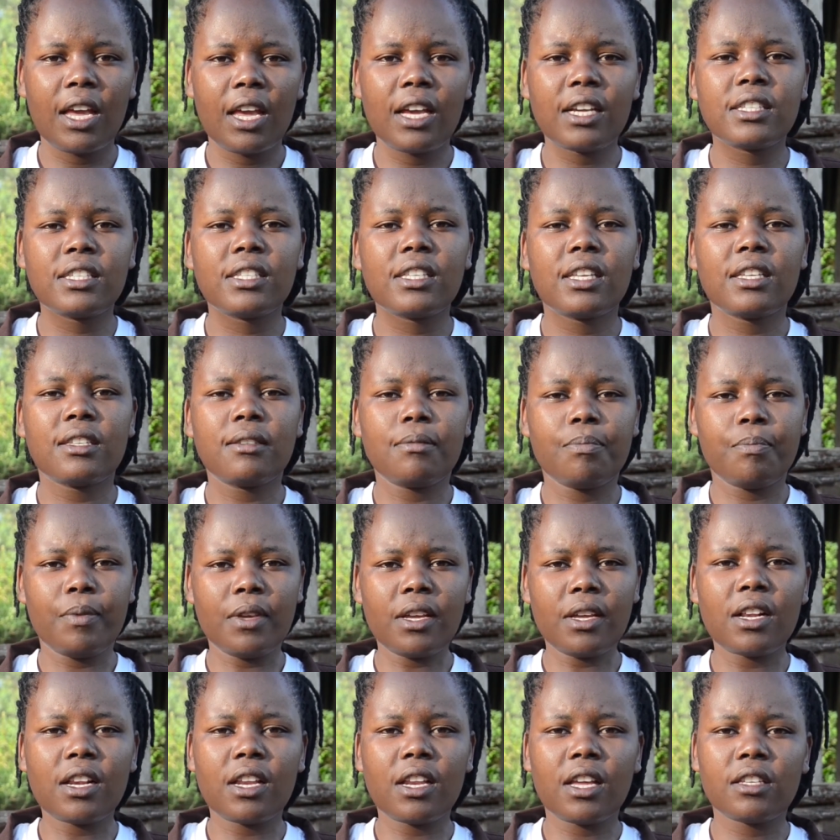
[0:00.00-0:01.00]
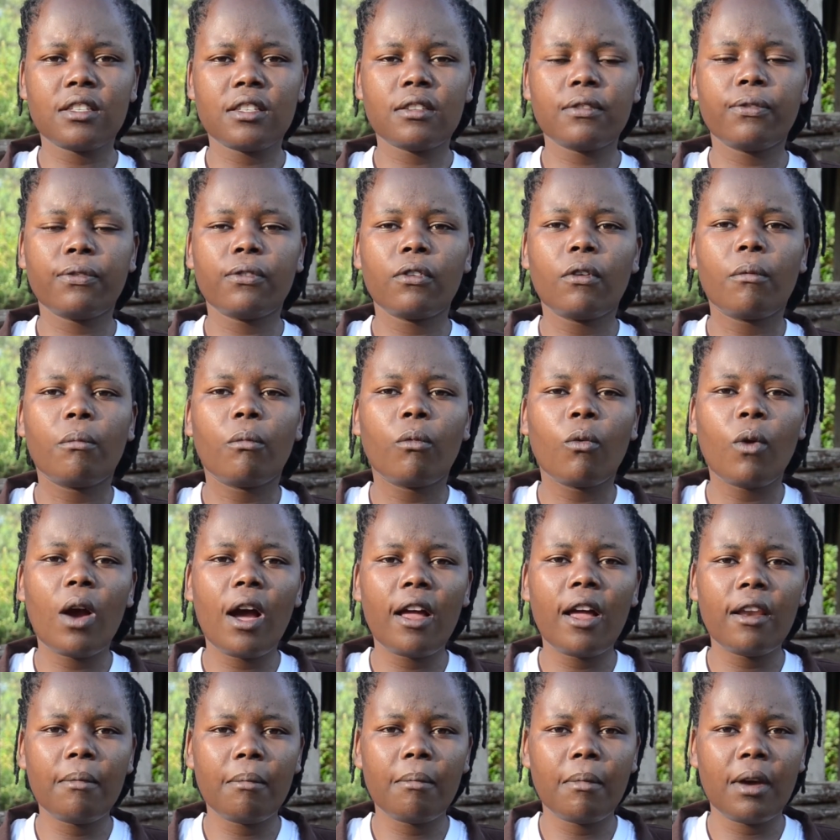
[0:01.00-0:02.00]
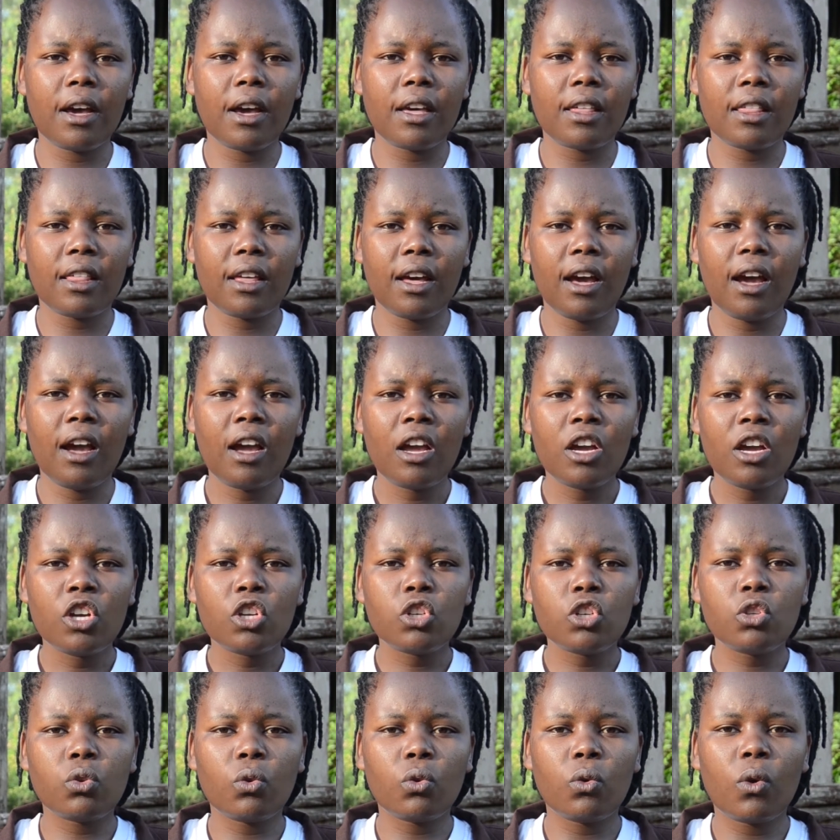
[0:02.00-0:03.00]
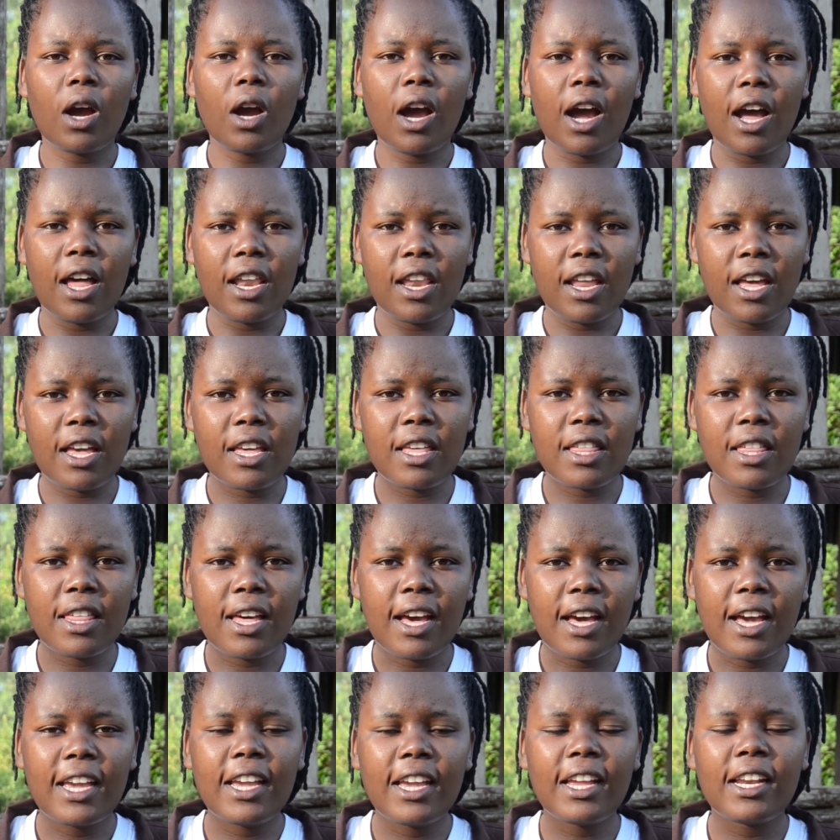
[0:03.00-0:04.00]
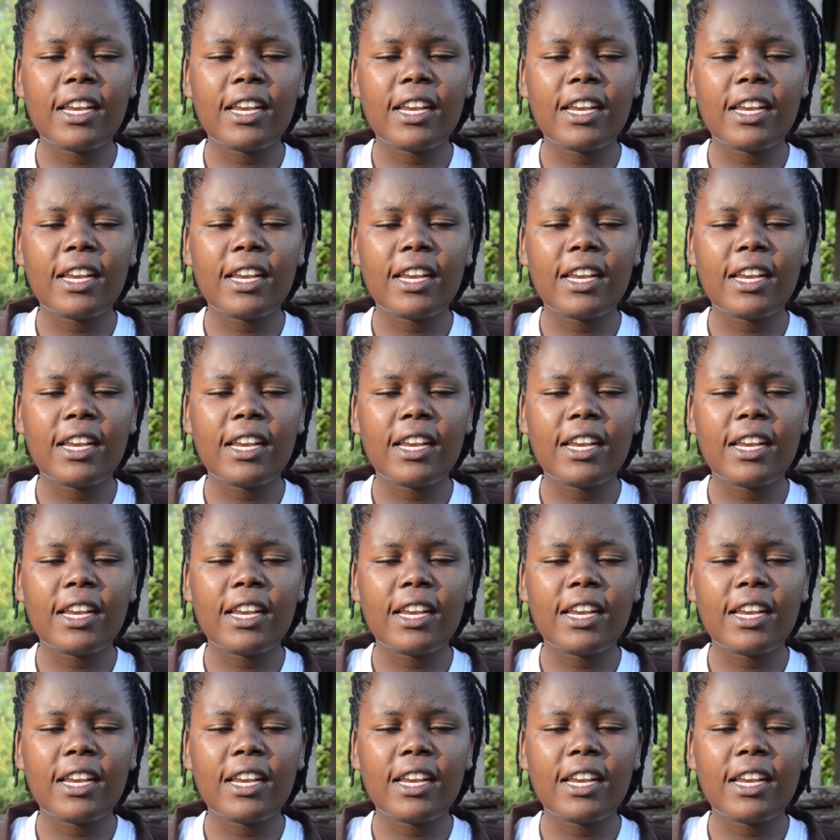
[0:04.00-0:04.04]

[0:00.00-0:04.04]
excess piglets, from one mother to another.